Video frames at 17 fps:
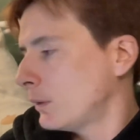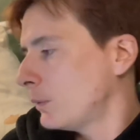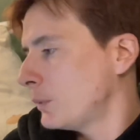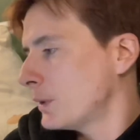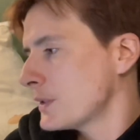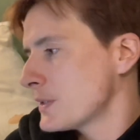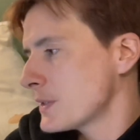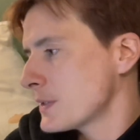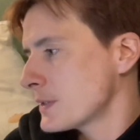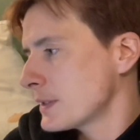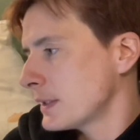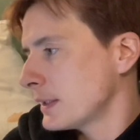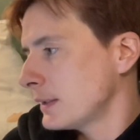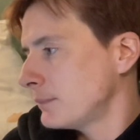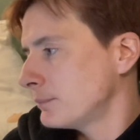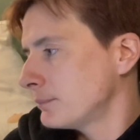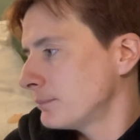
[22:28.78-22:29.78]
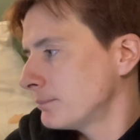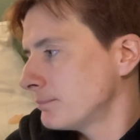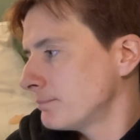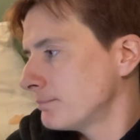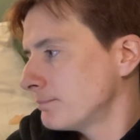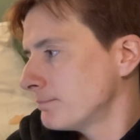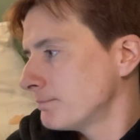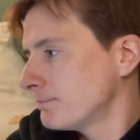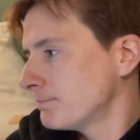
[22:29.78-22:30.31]
his name?
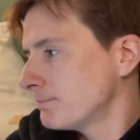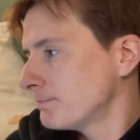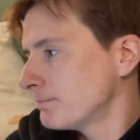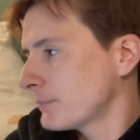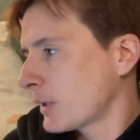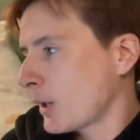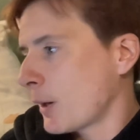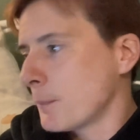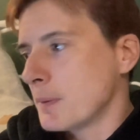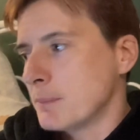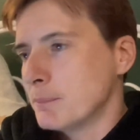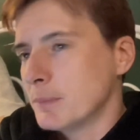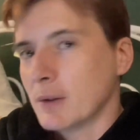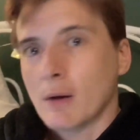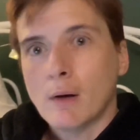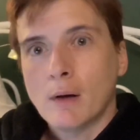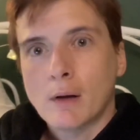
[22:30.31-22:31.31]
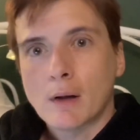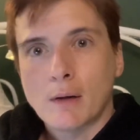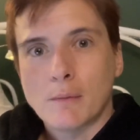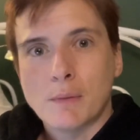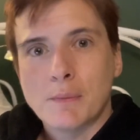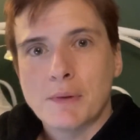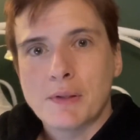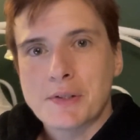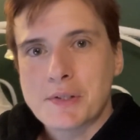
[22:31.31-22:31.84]
I can't
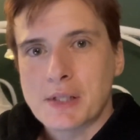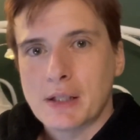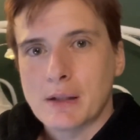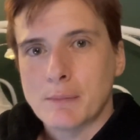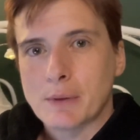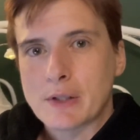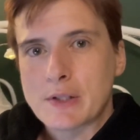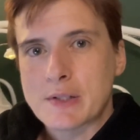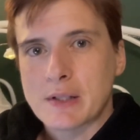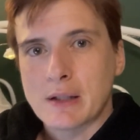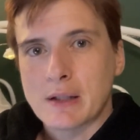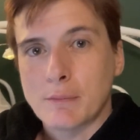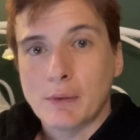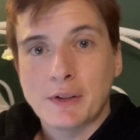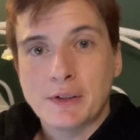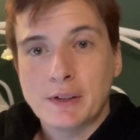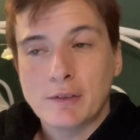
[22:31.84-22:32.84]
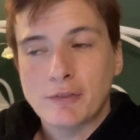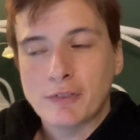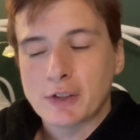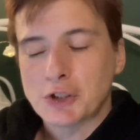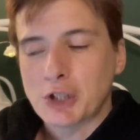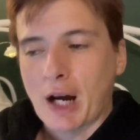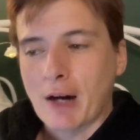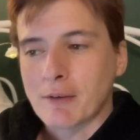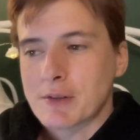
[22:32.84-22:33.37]
remember the celebrity's name. I did it for a
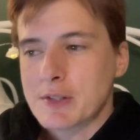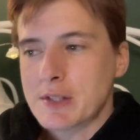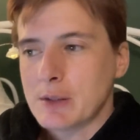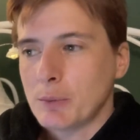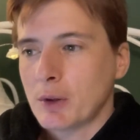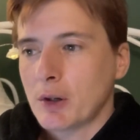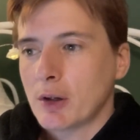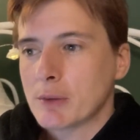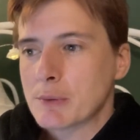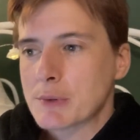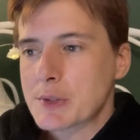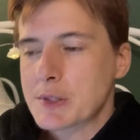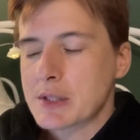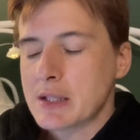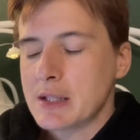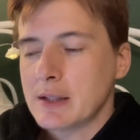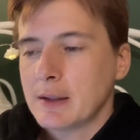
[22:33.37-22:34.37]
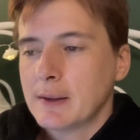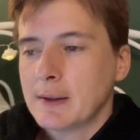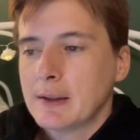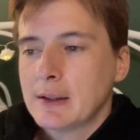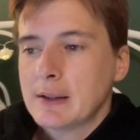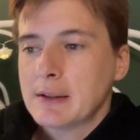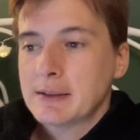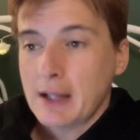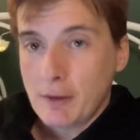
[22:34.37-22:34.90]
charity where I was the
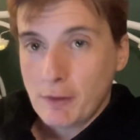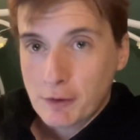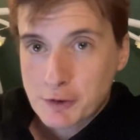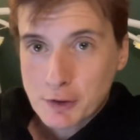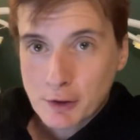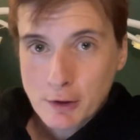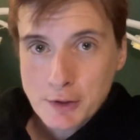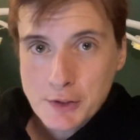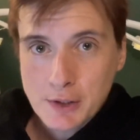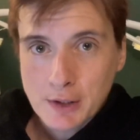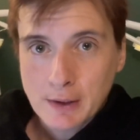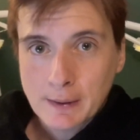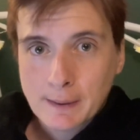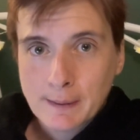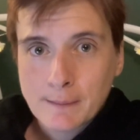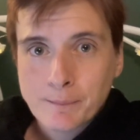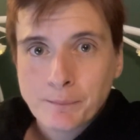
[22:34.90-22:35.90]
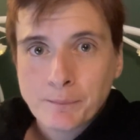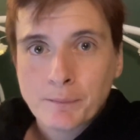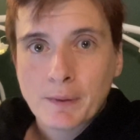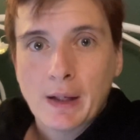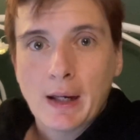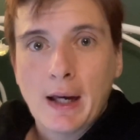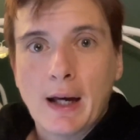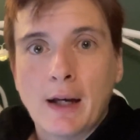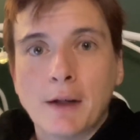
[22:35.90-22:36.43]
10th Doctor
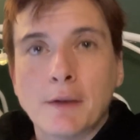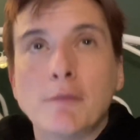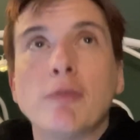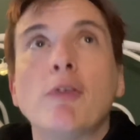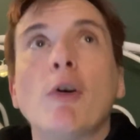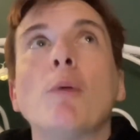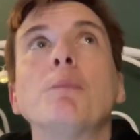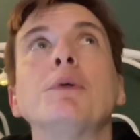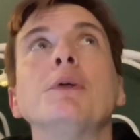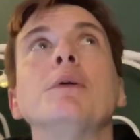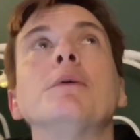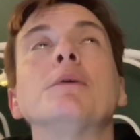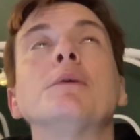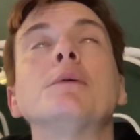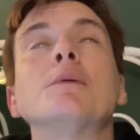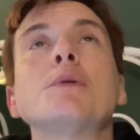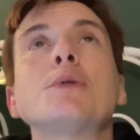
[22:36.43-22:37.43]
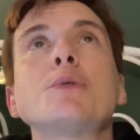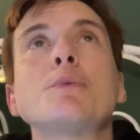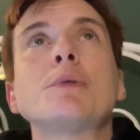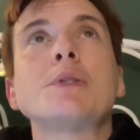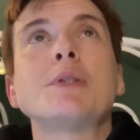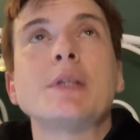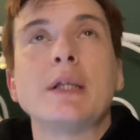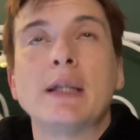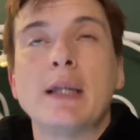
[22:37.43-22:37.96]
and Fop Doodles was
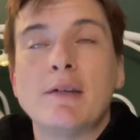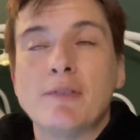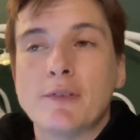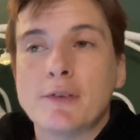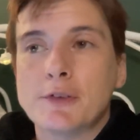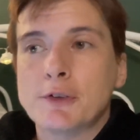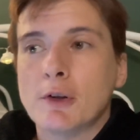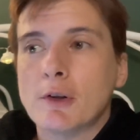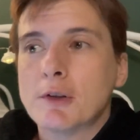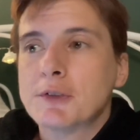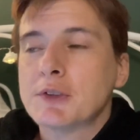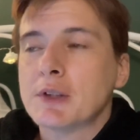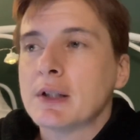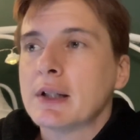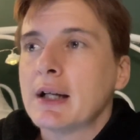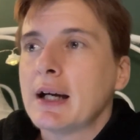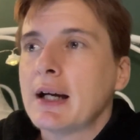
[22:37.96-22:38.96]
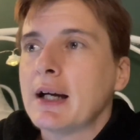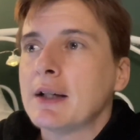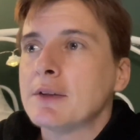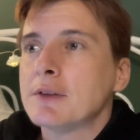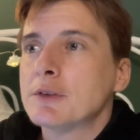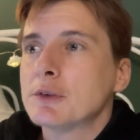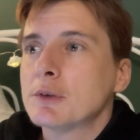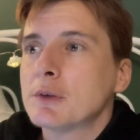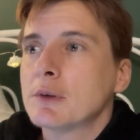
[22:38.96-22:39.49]
the 11th Doctor,
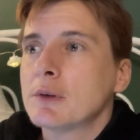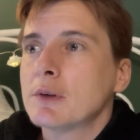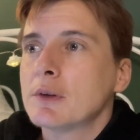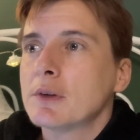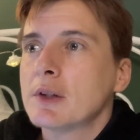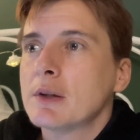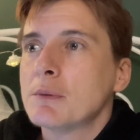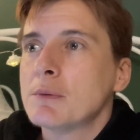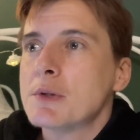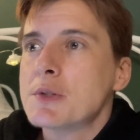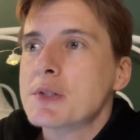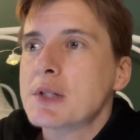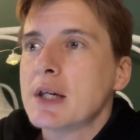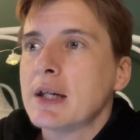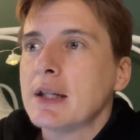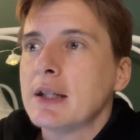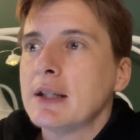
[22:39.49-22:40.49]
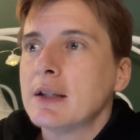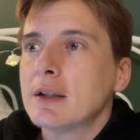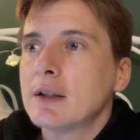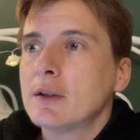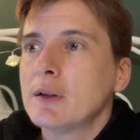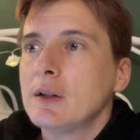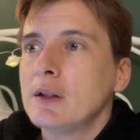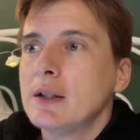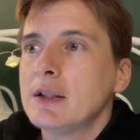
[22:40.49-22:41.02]
and there was a
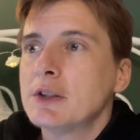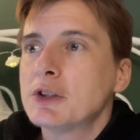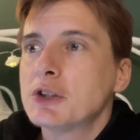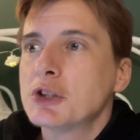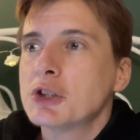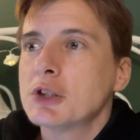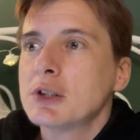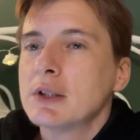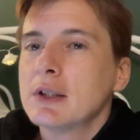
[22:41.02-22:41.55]
glitch